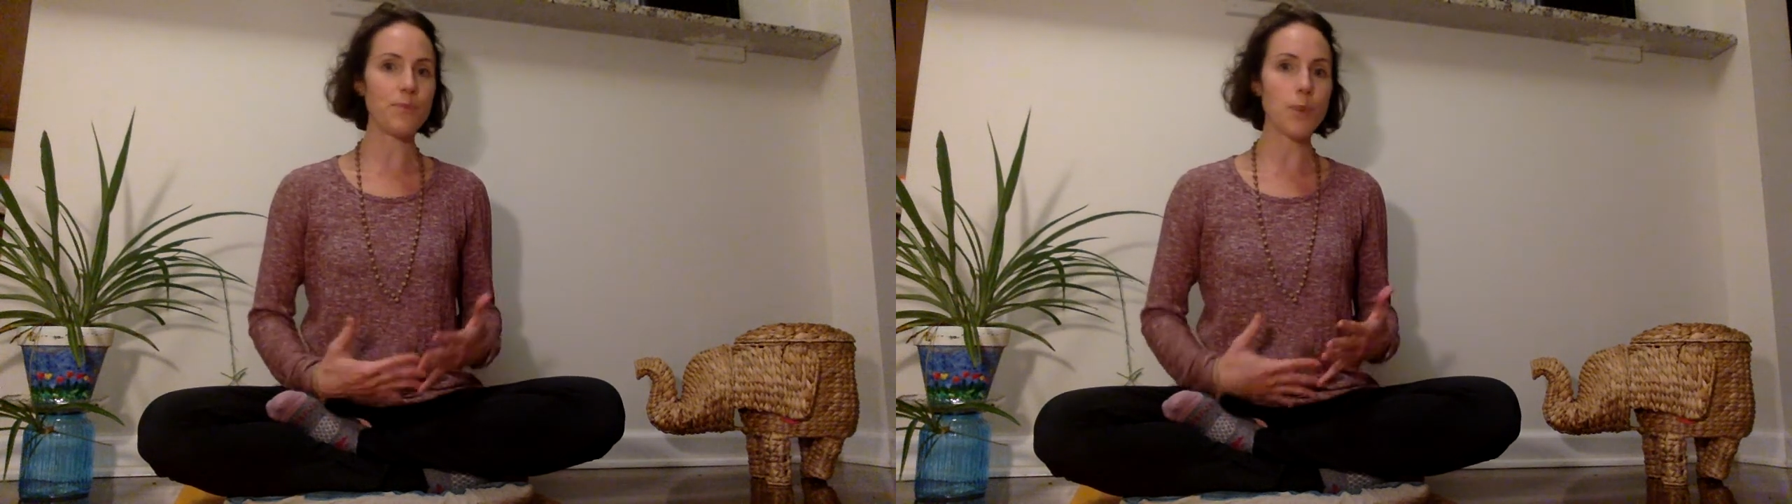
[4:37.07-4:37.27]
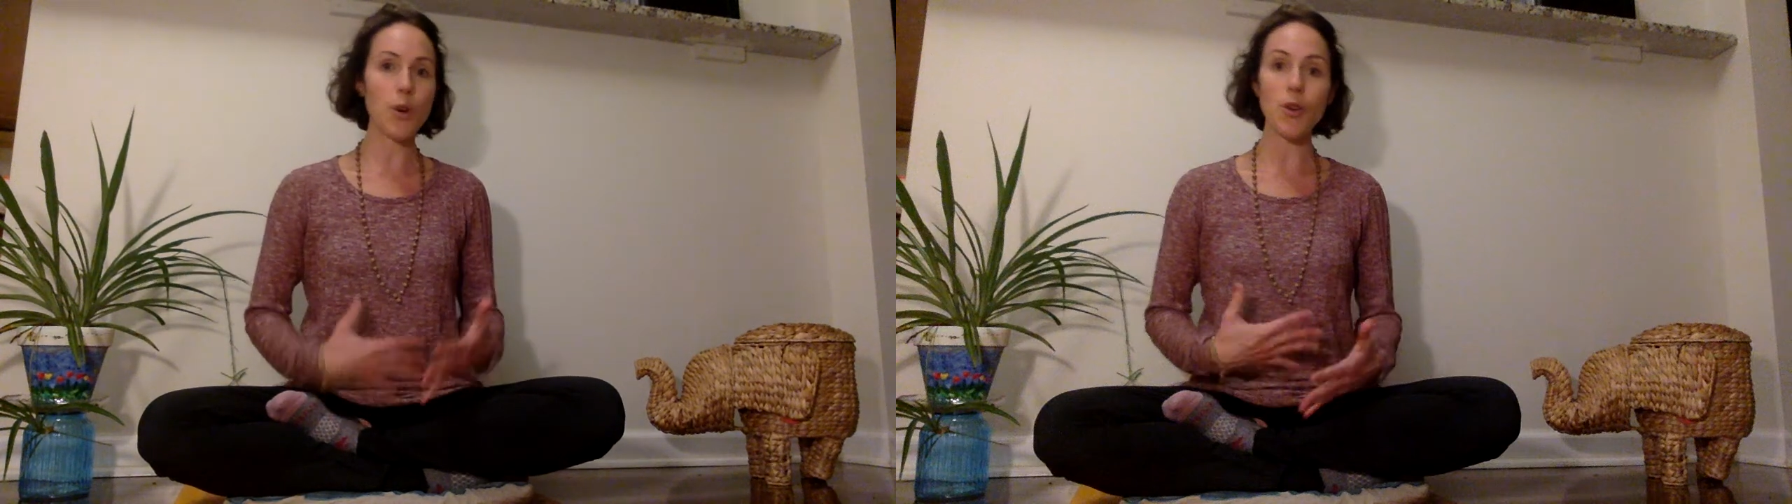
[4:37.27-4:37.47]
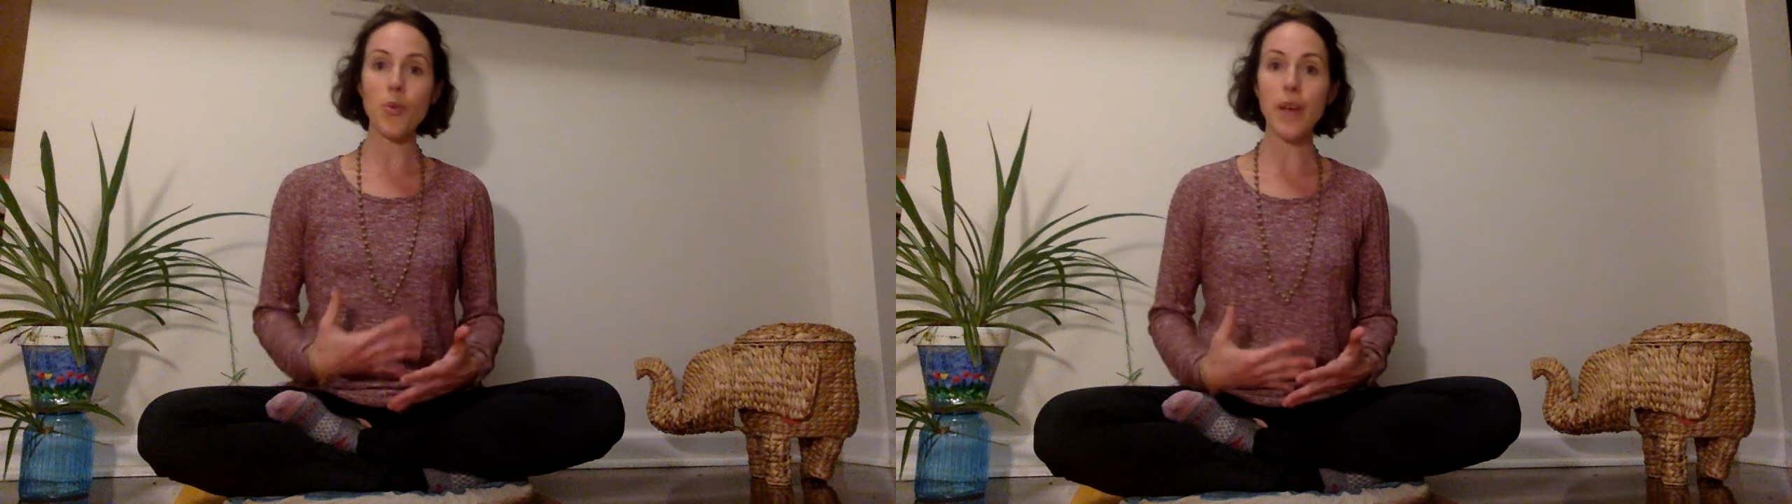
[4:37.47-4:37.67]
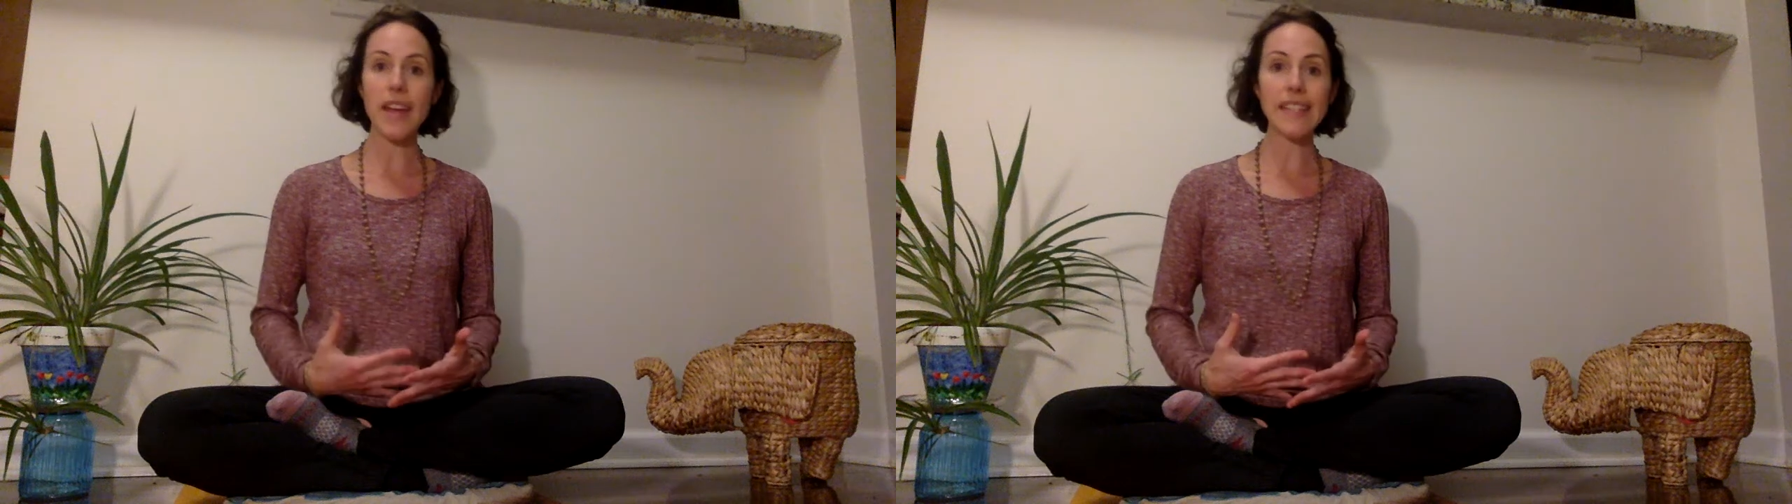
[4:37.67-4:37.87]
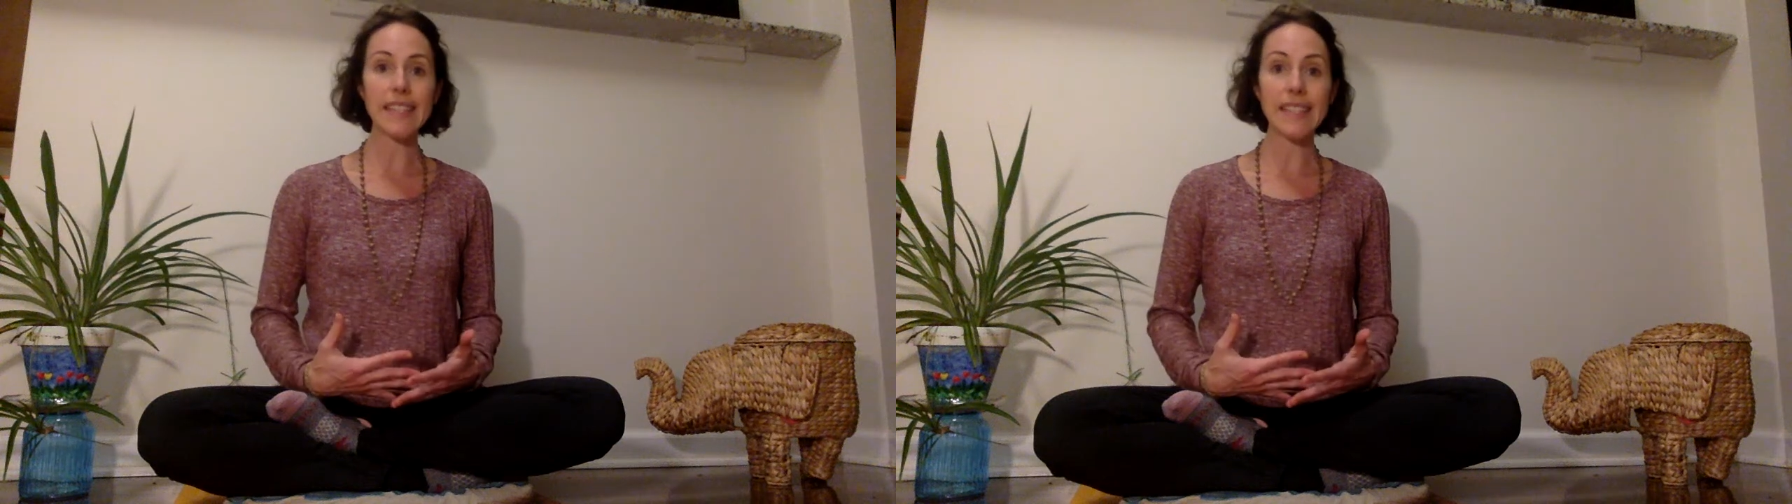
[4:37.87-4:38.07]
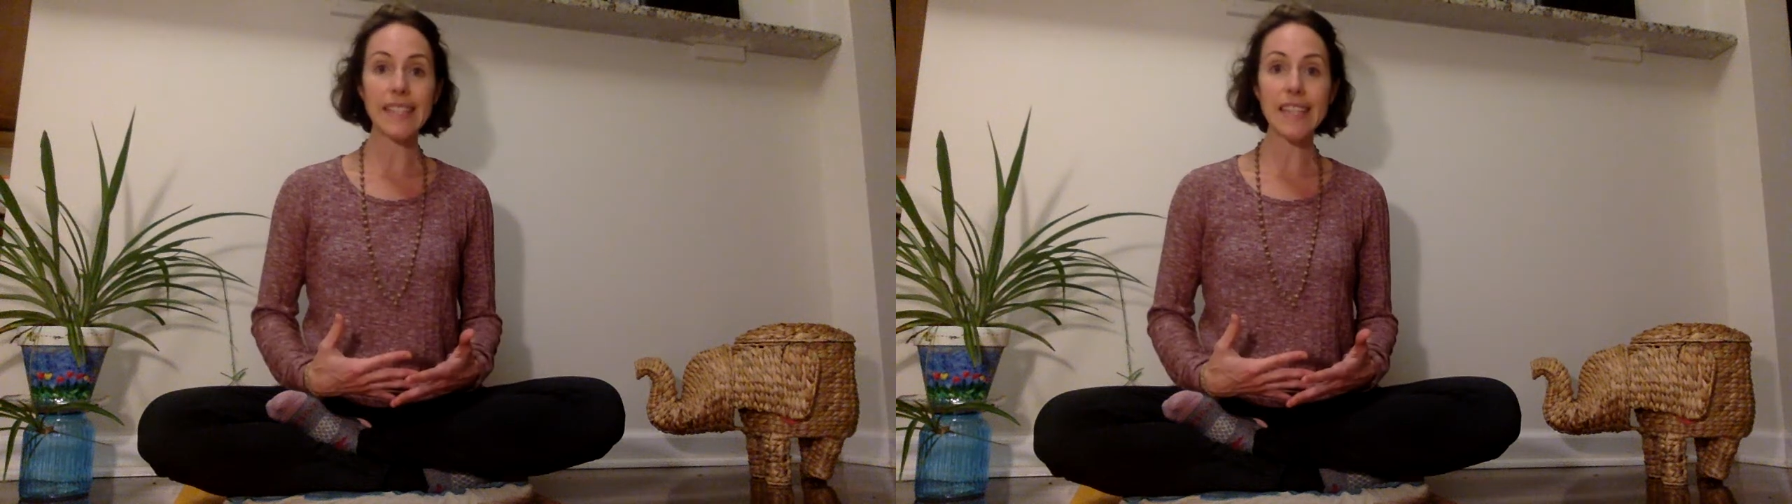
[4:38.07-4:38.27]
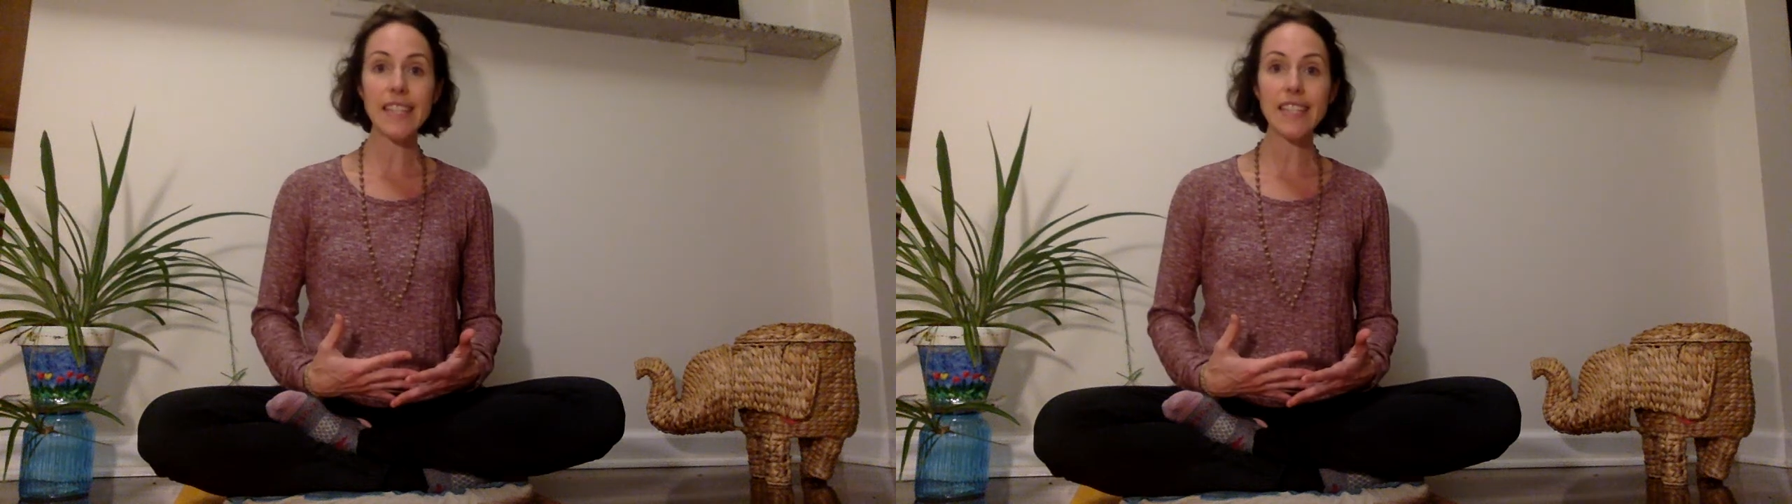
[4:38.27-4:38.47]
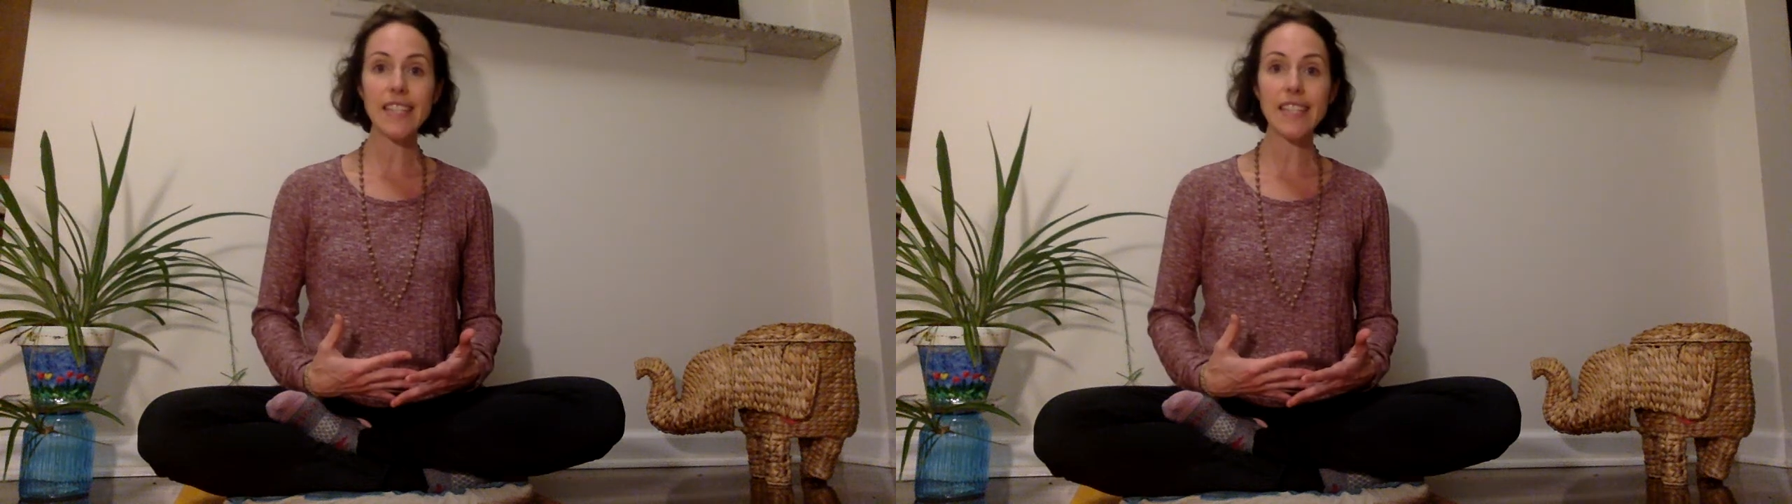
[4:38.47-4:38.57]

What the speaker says: burn away disease.